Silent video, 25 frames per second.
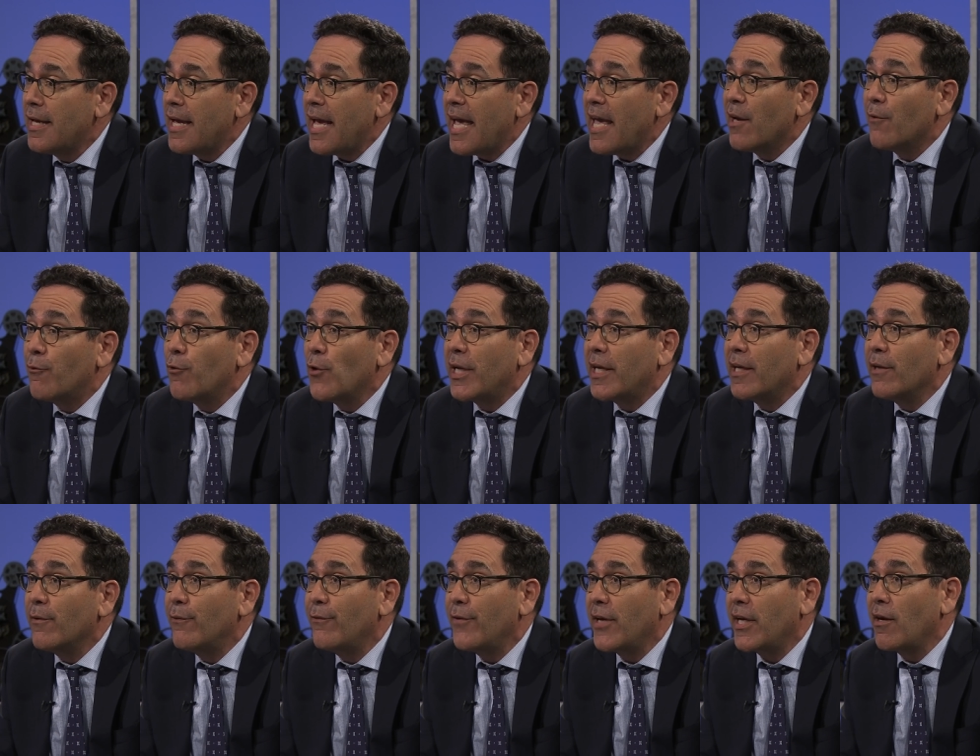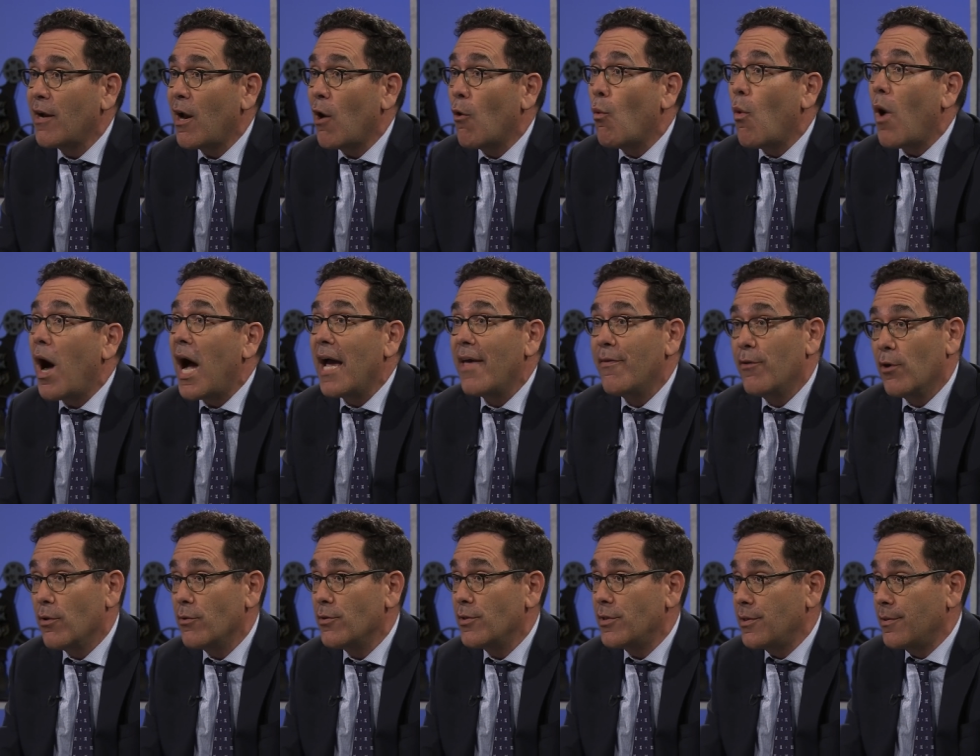And if we can figure out why
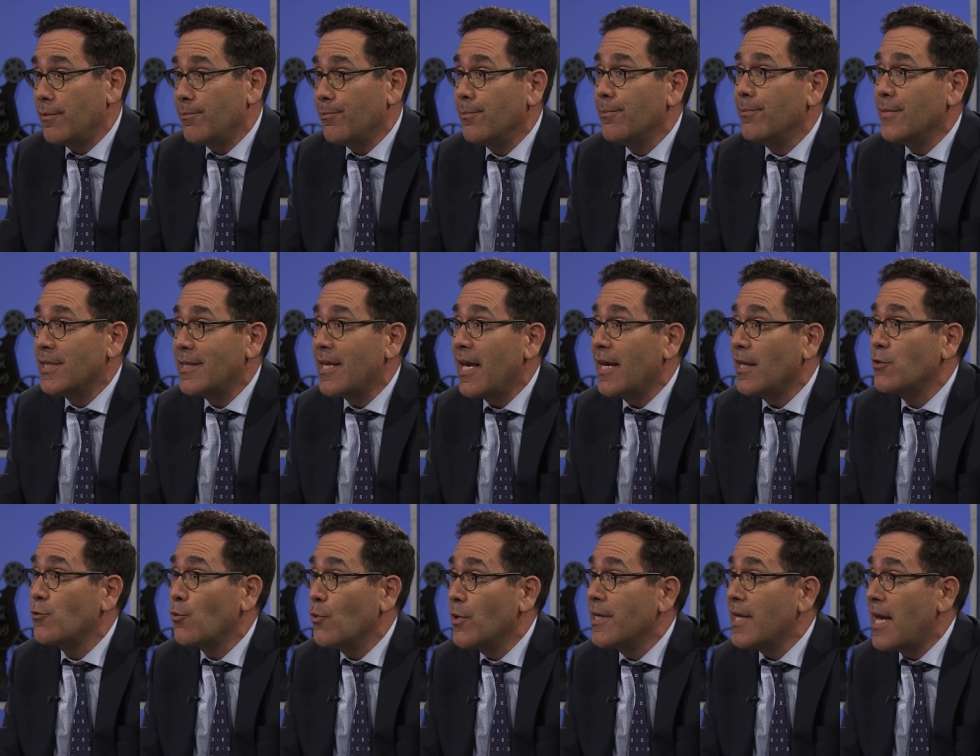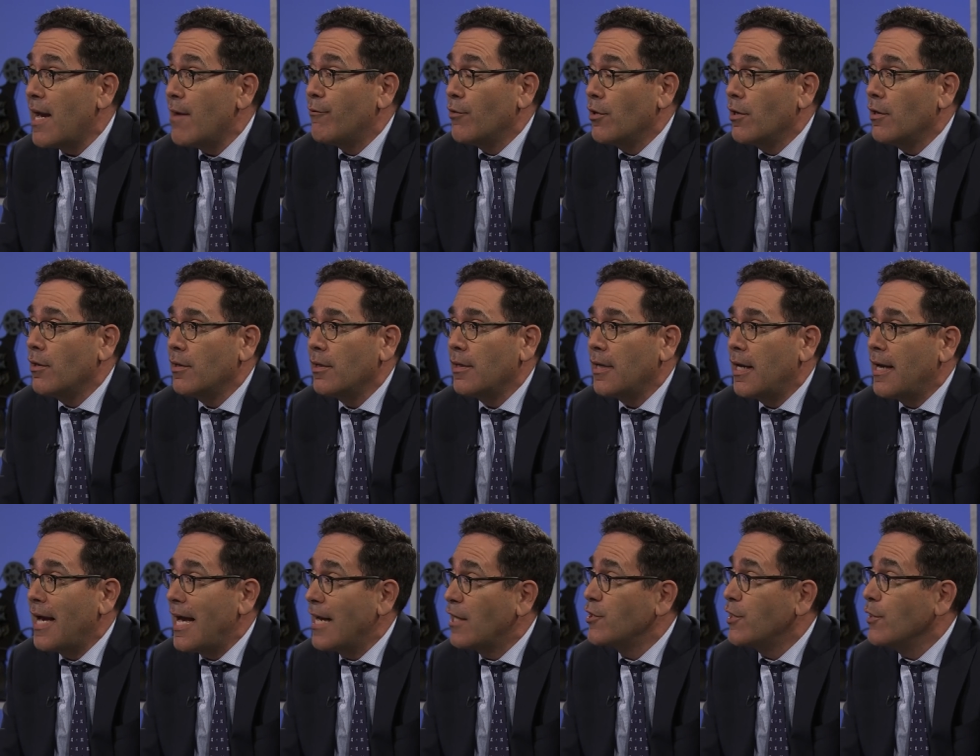those mistakes were never
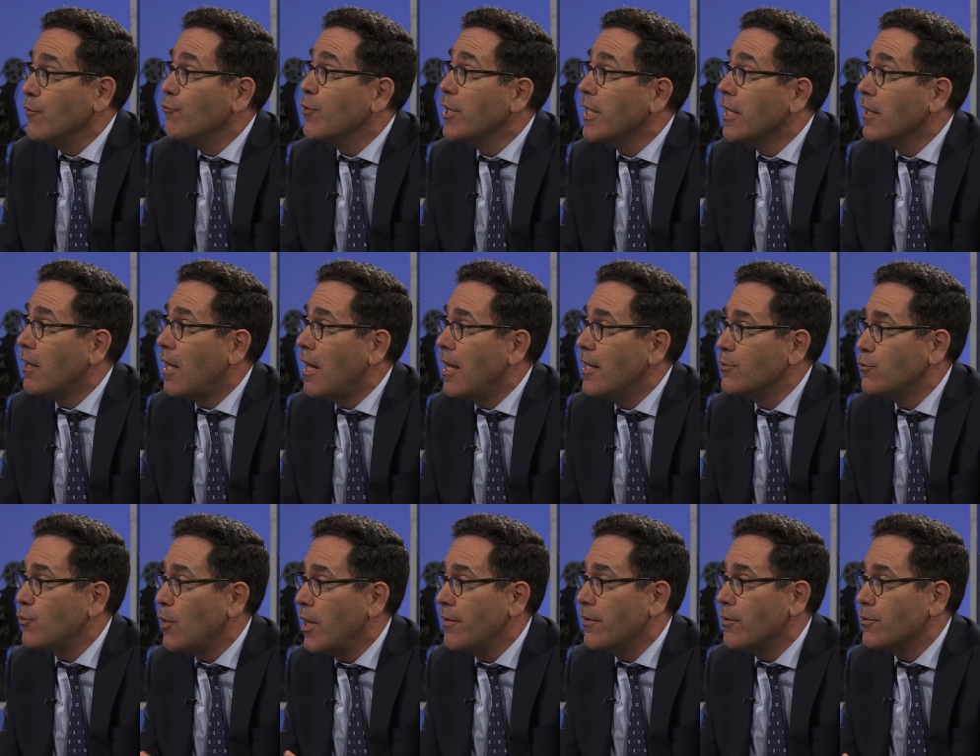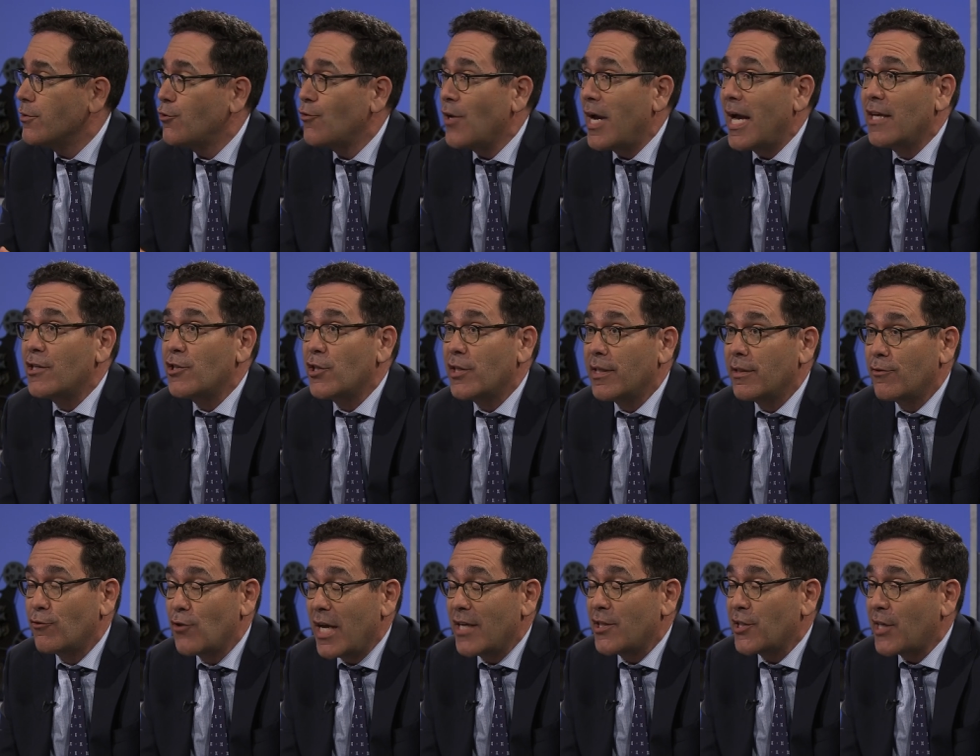uh, actually realized, why those tragedy,
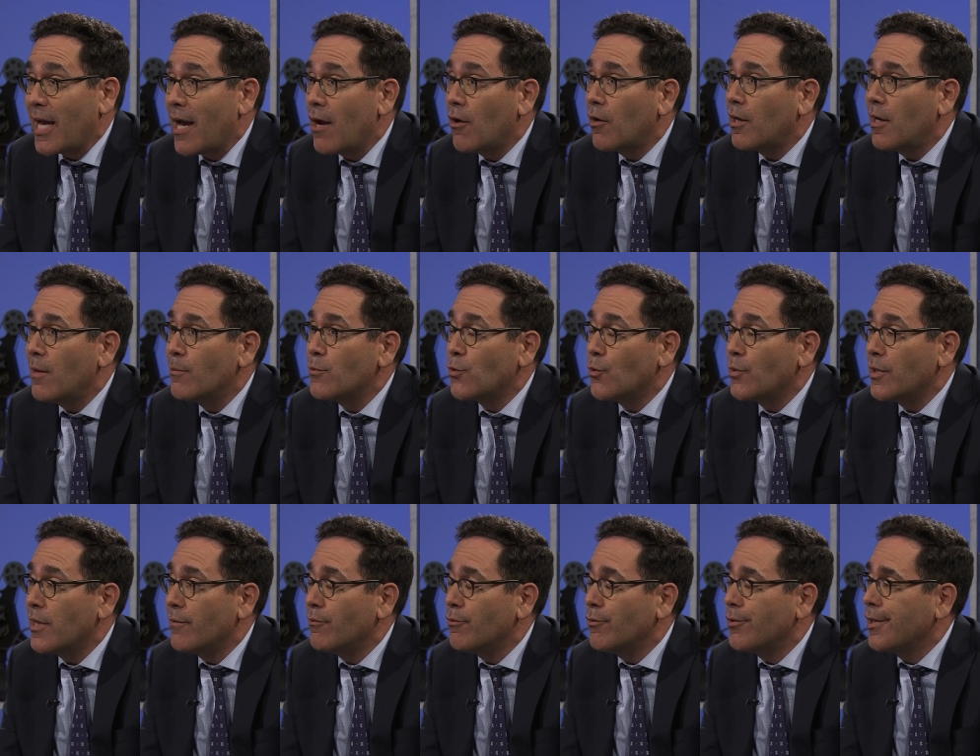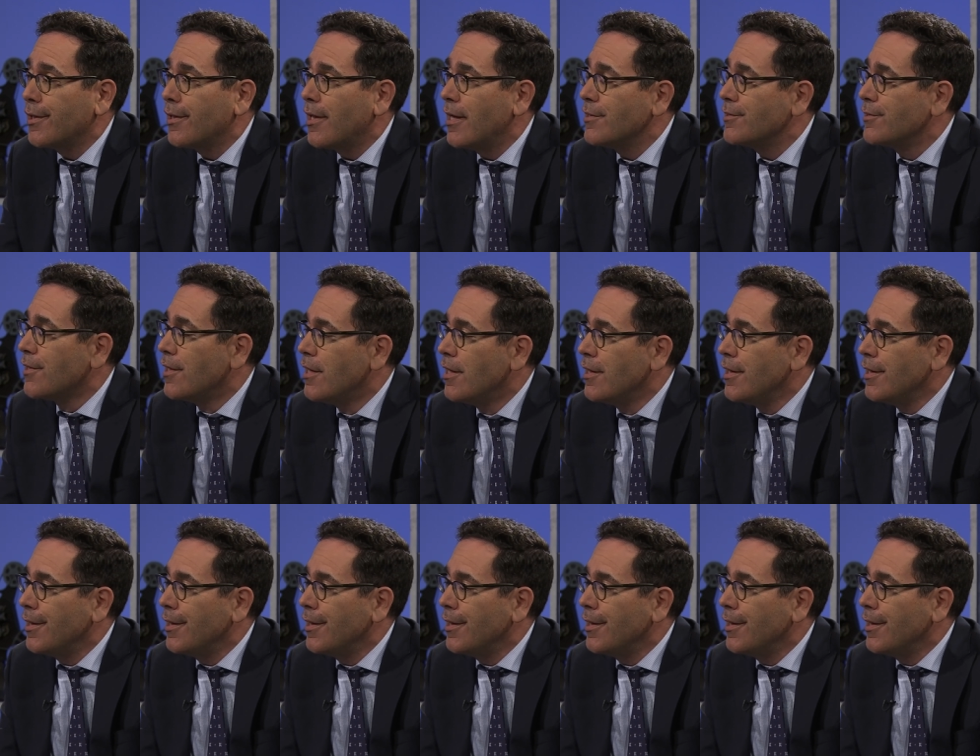tragic outcomes were never realized,